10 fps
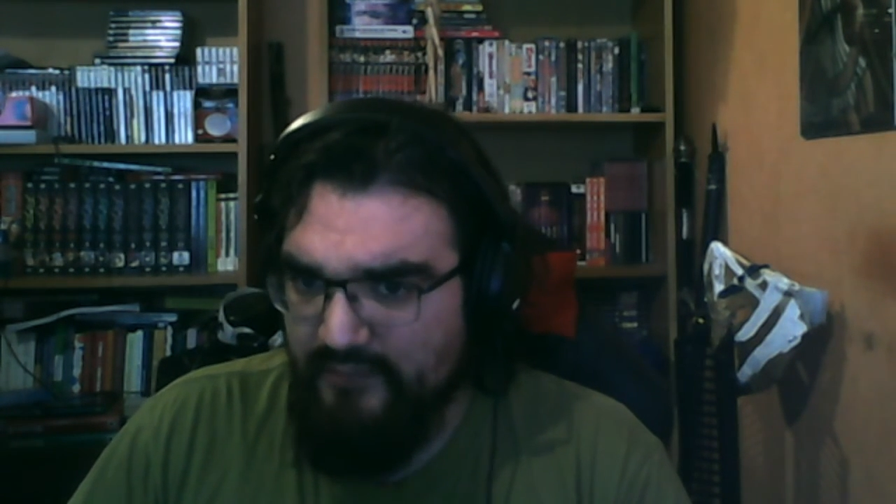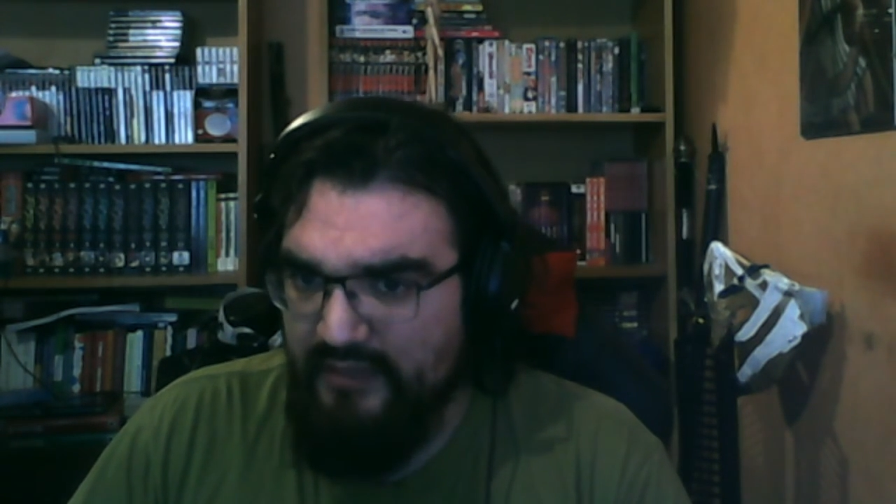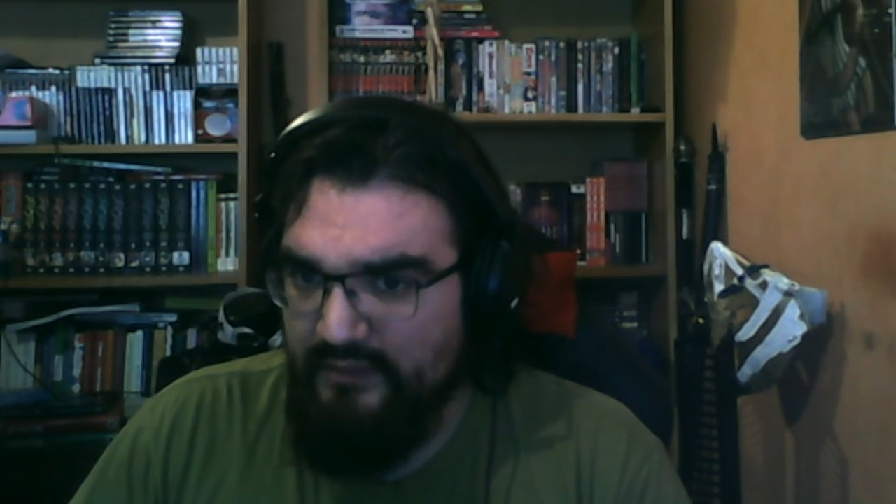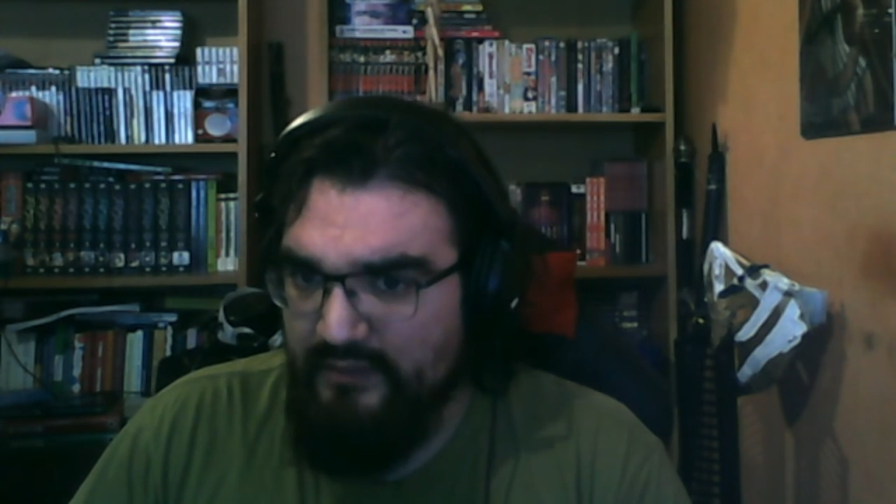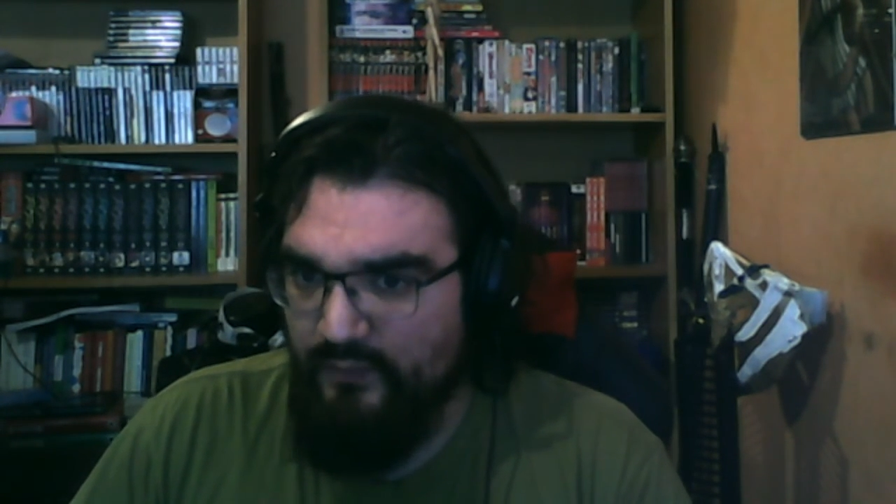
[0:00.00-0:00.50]

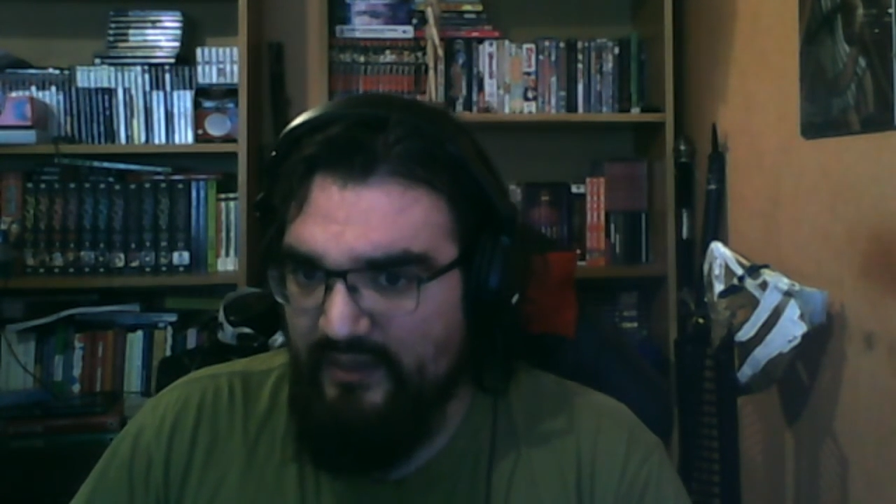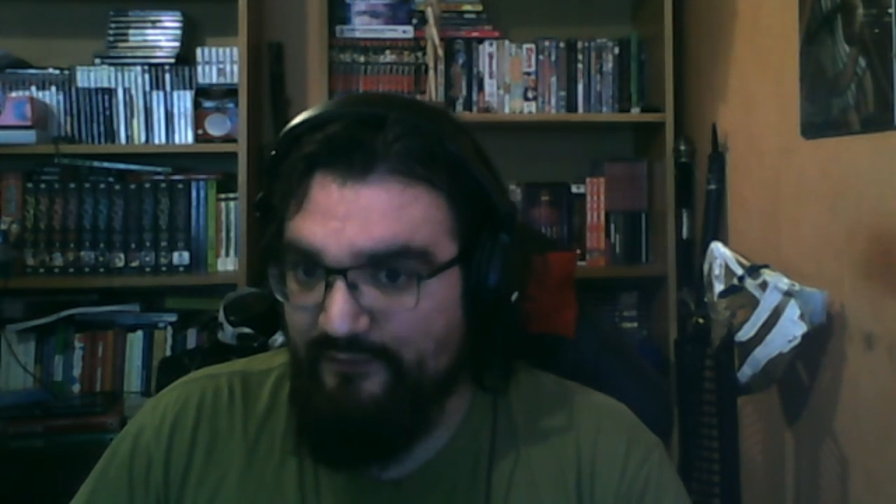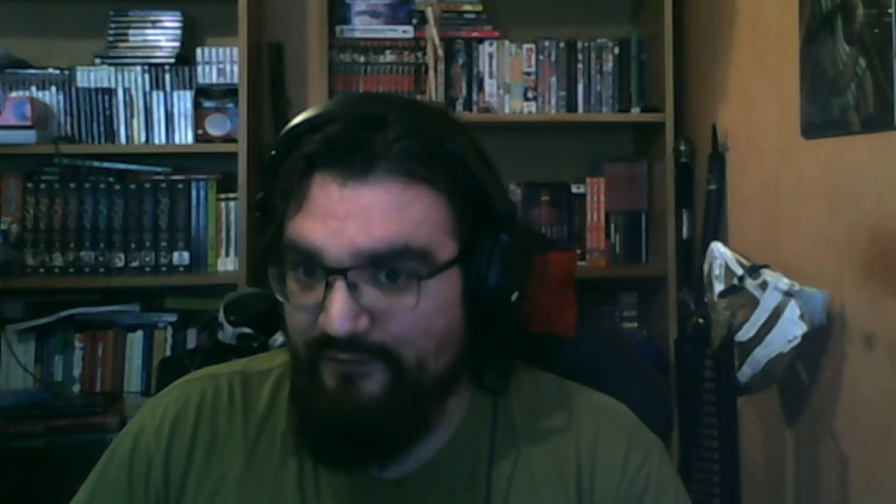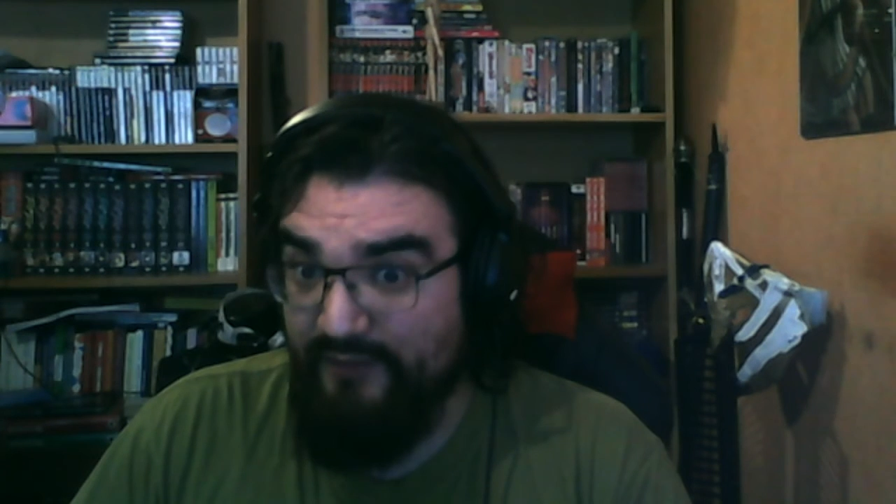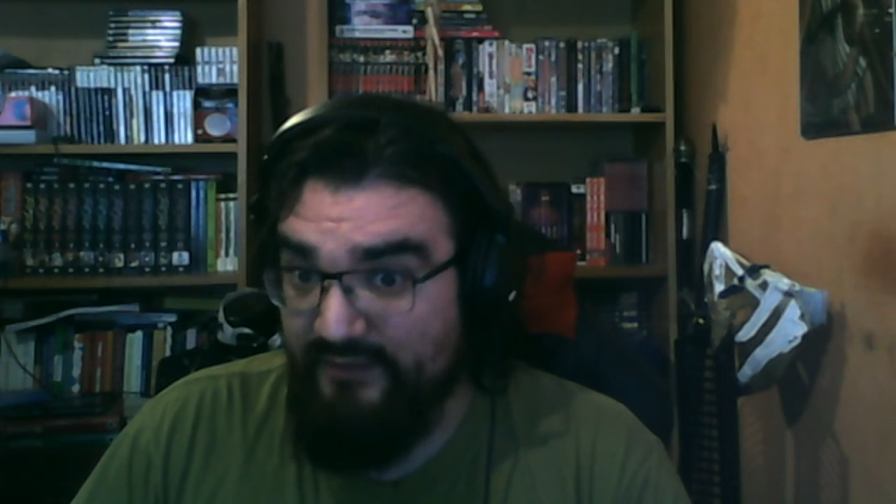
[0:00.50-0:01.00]
that will
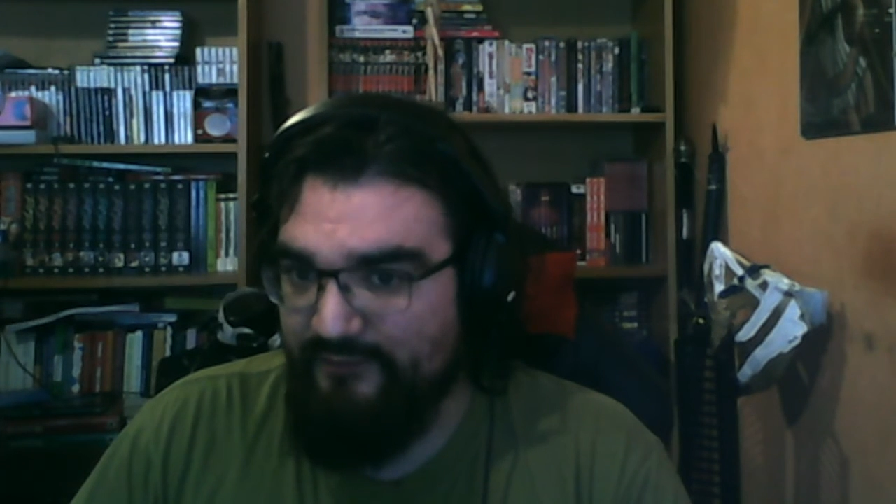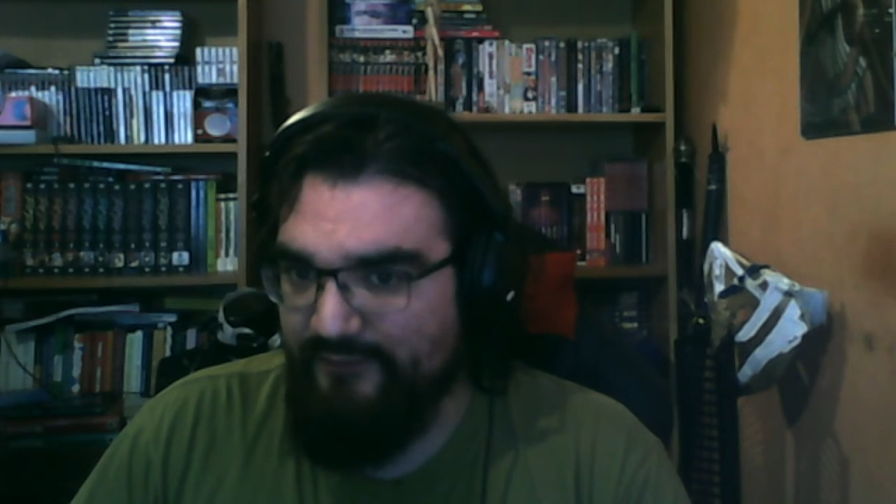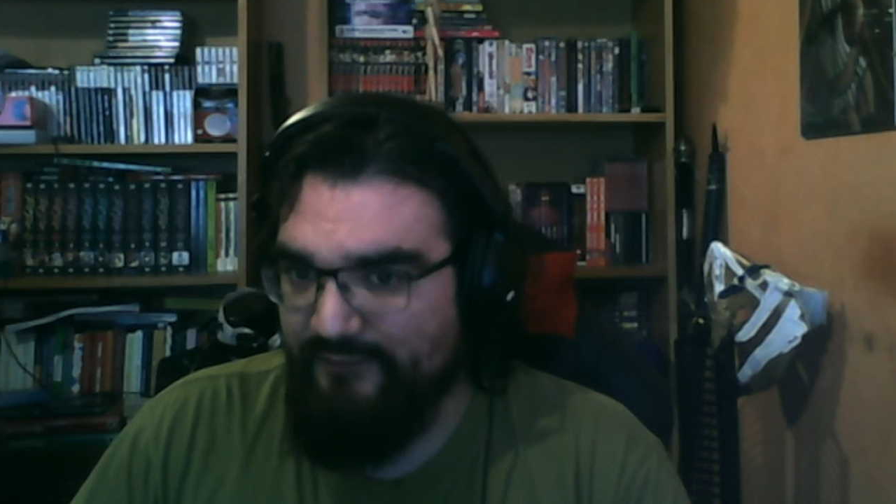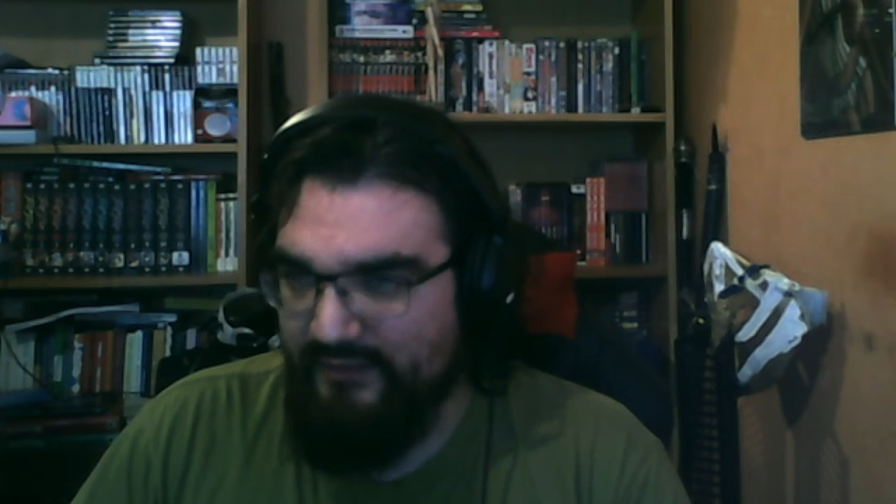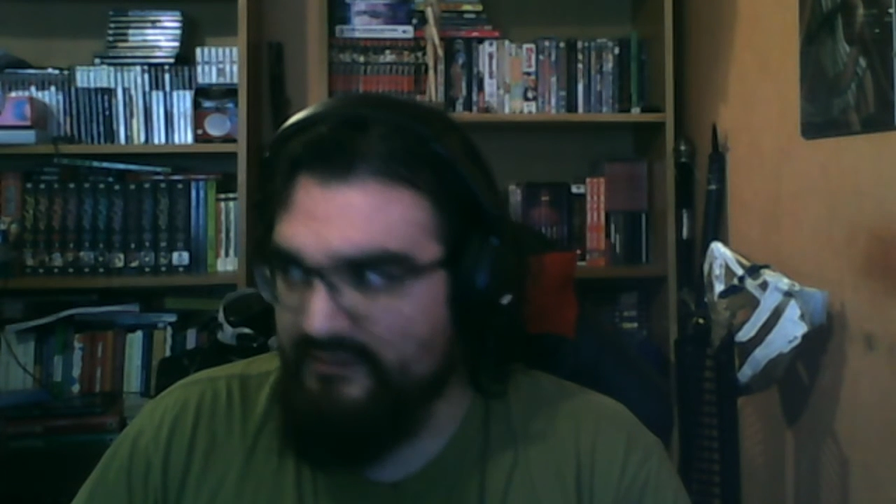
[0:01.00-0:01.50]
affect the fight